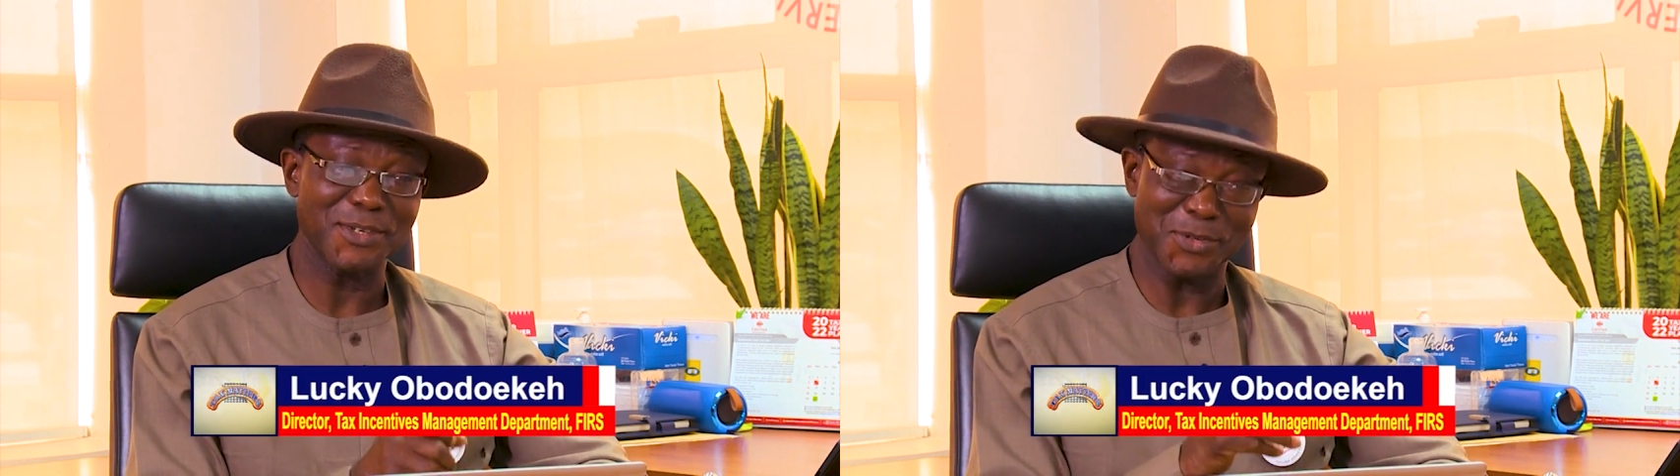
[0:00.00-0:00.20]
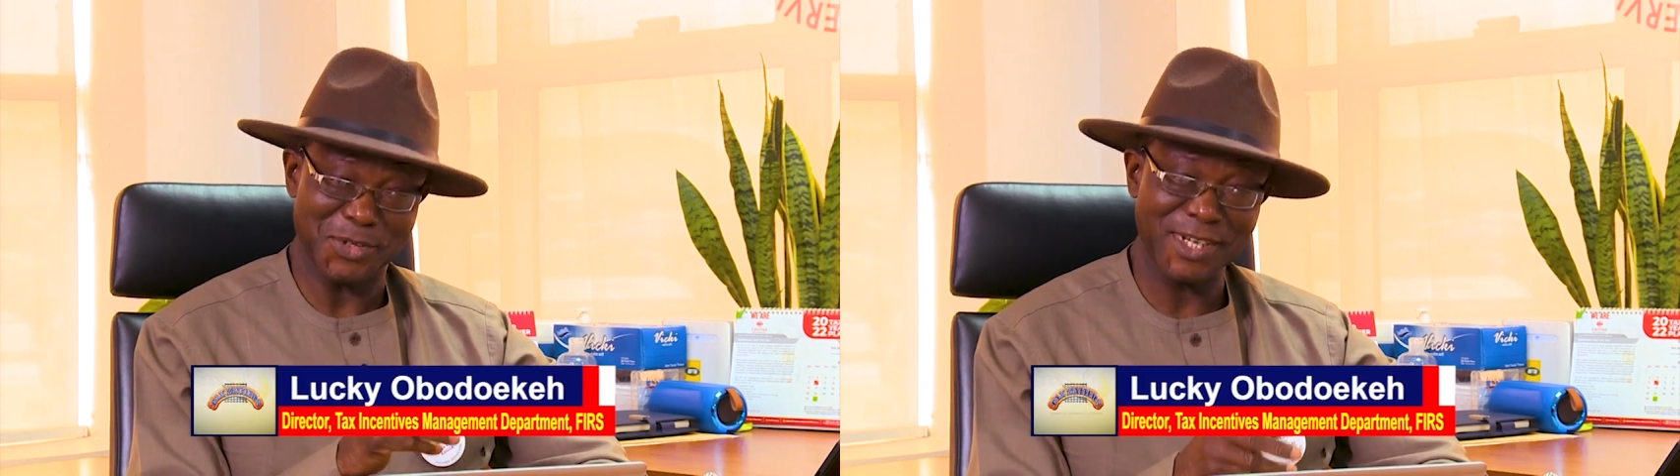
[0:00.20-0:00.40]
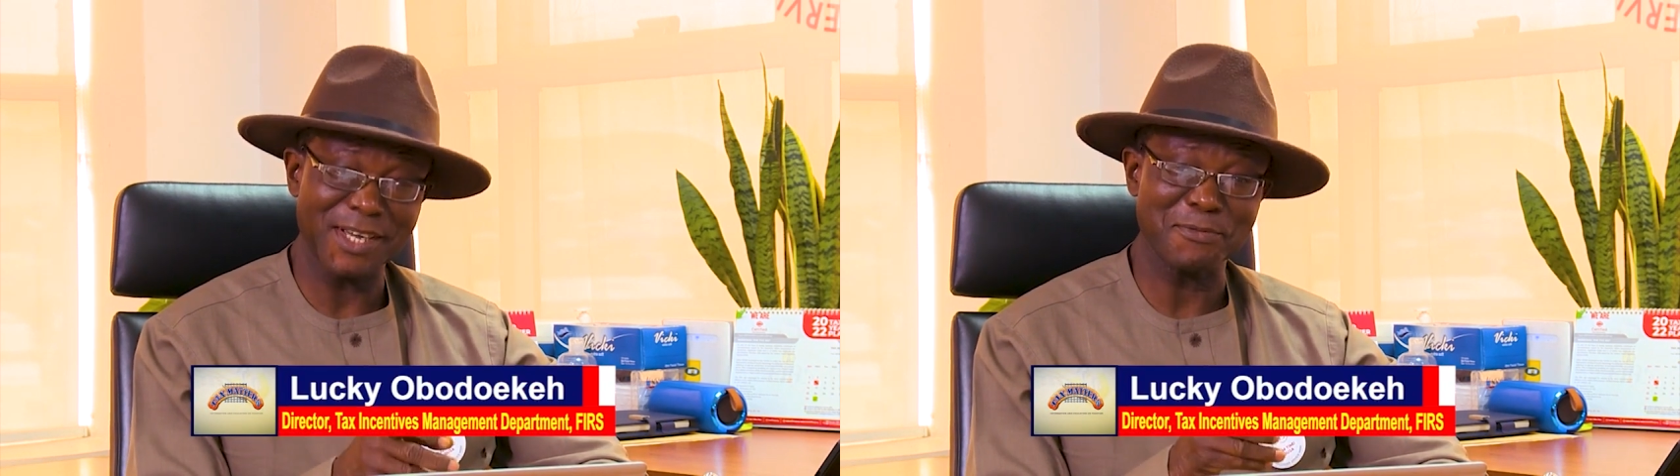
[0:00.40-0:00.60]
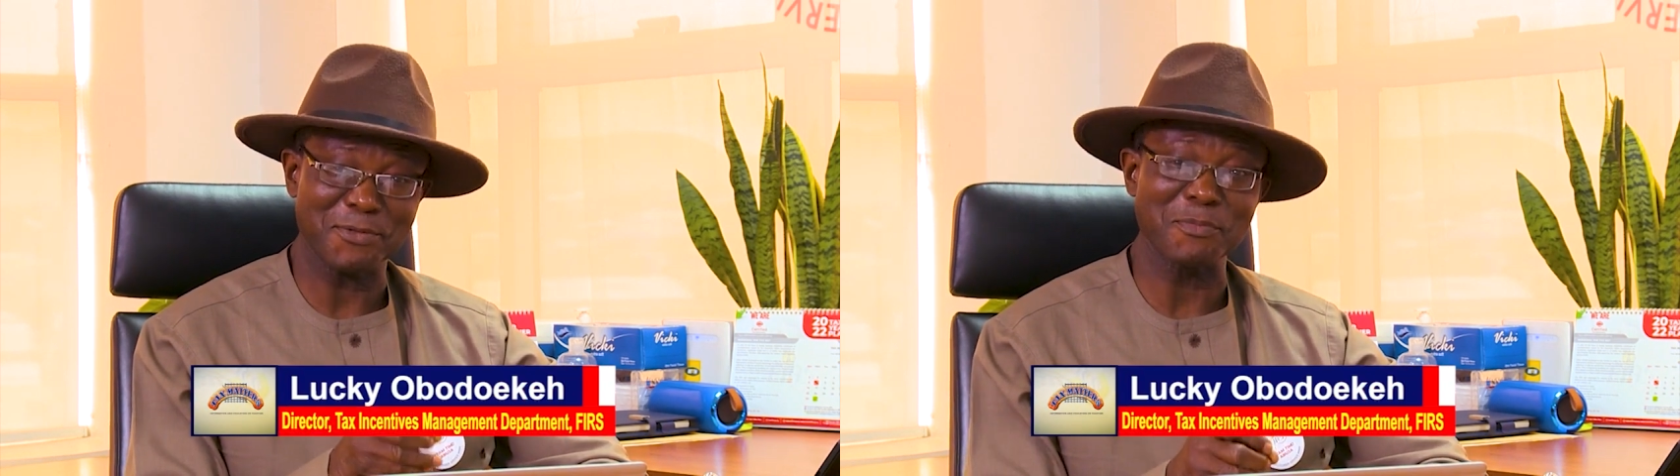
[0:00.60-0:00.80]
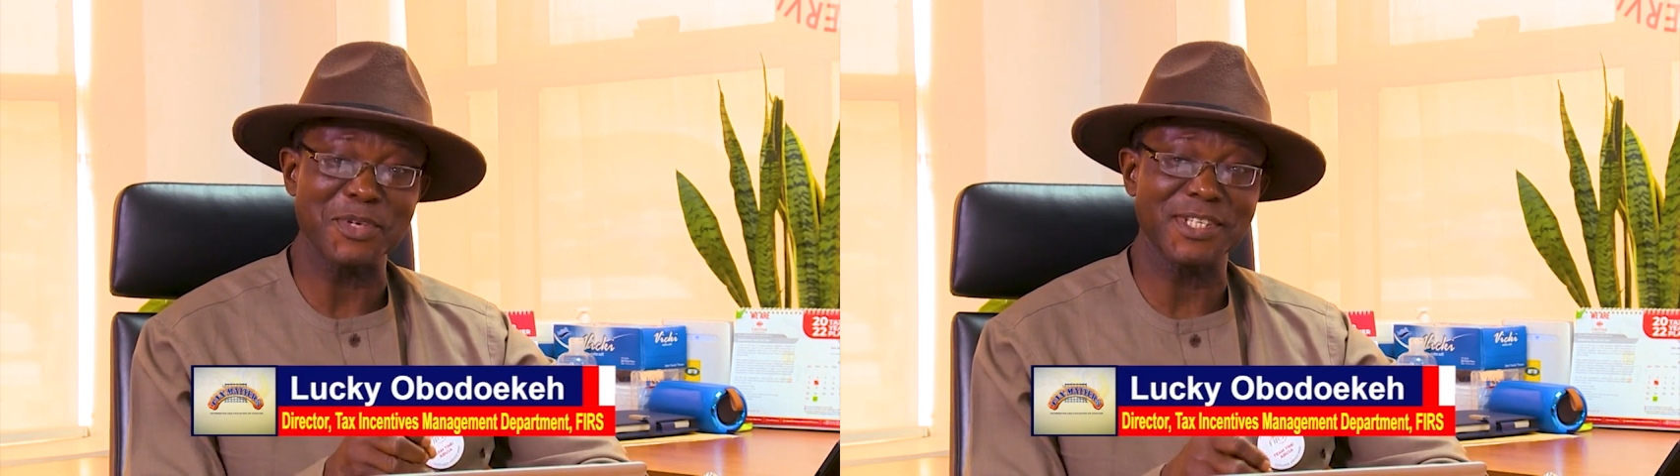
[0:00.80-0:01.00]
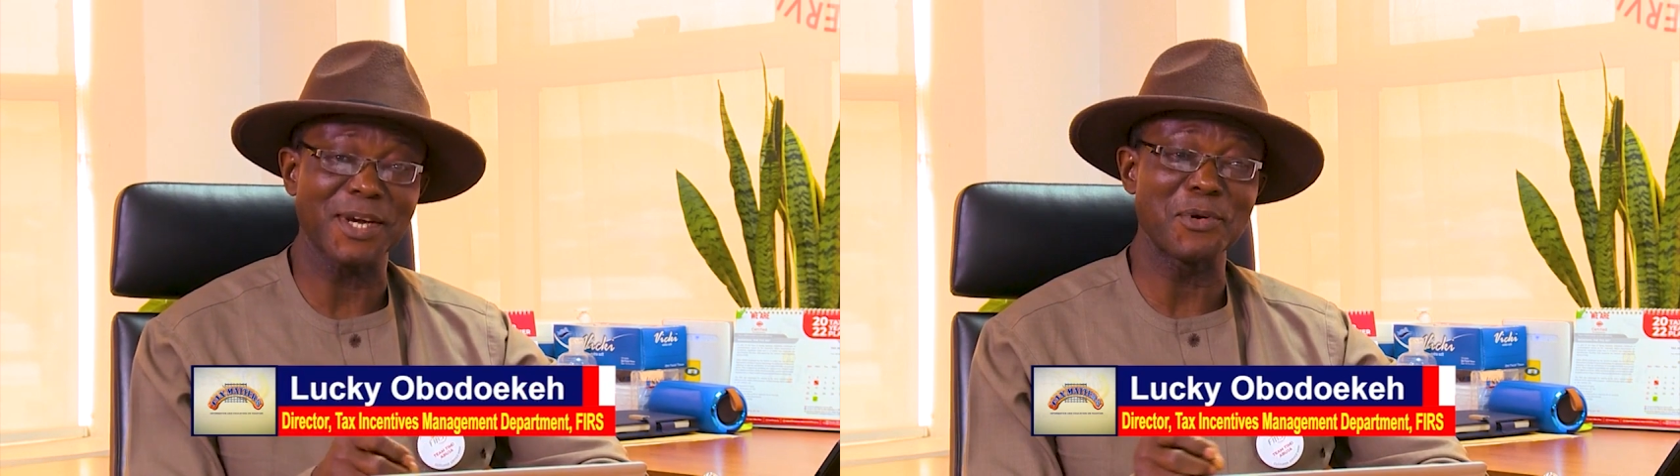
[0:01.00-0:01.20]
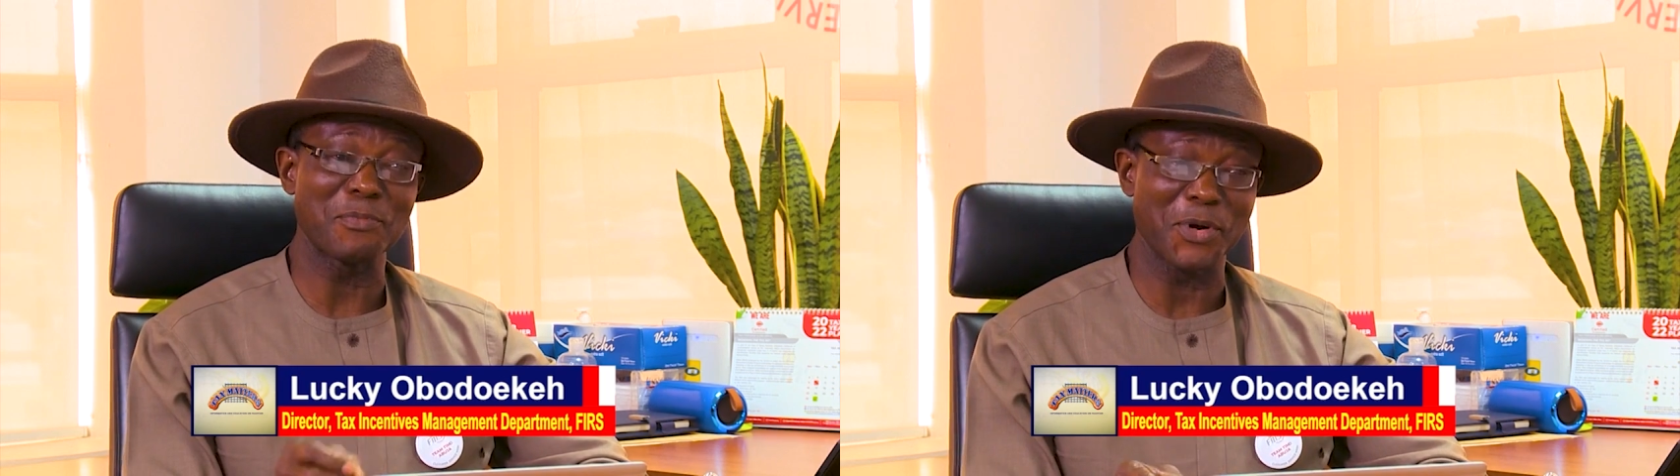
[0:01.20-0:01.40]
you start from the shallow